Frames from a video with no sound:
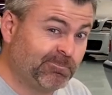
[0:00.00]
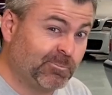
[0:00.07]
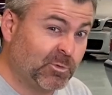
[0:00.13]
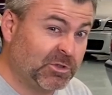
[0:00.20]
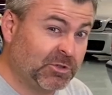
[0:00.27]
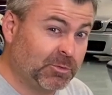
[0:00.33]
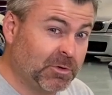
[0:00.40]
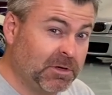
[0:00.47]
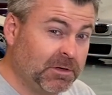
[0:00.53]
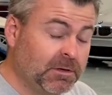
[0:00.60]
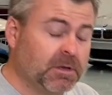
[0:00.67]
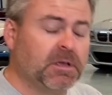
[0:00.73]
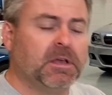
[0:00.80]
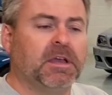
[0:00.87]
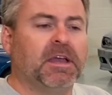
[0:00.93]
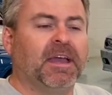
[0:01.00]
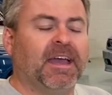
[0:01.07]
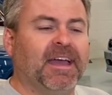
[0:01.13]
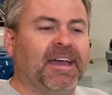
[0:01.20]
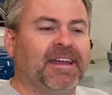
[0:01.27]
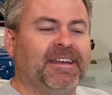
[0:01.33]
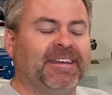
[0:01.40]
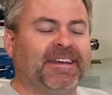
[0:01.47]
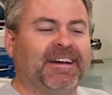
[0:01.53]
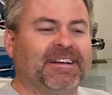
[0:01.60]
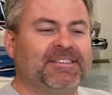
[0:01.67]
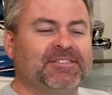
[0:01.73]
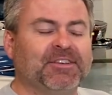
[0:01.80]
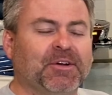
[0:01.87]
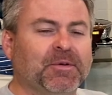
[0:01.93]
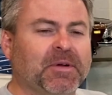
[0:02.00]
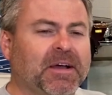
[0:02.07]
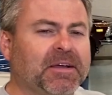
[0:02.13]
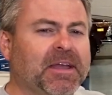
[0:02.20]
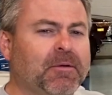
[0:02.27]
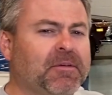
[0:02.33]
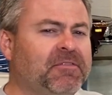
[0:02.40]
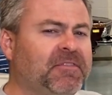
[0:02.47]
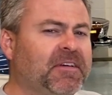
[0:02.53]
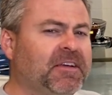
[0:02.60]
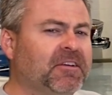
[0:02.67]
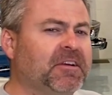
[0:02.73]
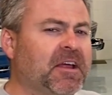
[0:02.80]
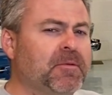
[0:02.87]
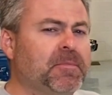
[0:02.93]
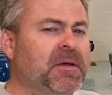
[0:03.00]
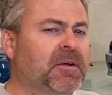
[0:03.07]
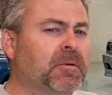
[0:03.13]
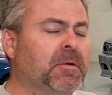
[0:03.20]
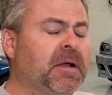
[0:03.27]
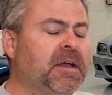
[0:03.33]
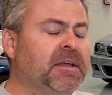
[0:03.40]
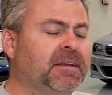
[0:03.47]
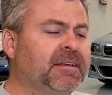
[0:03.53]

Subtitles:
Which one? And yeah, we figured out a better way,